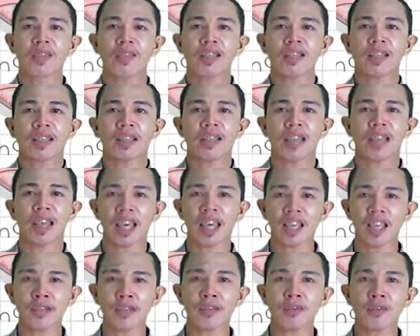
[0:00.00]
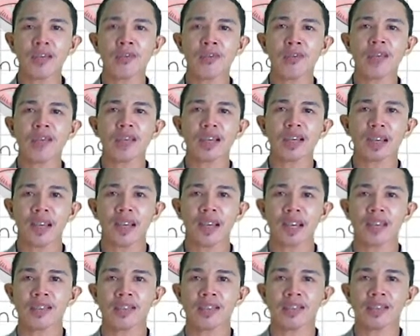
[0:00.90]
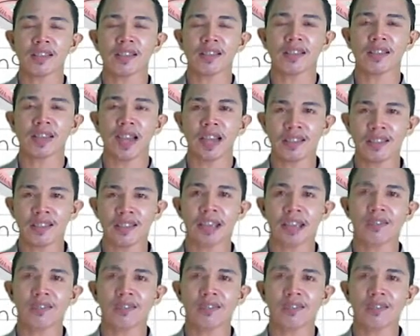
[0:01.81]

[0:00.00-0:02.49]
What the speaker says: Thank you and stay safe.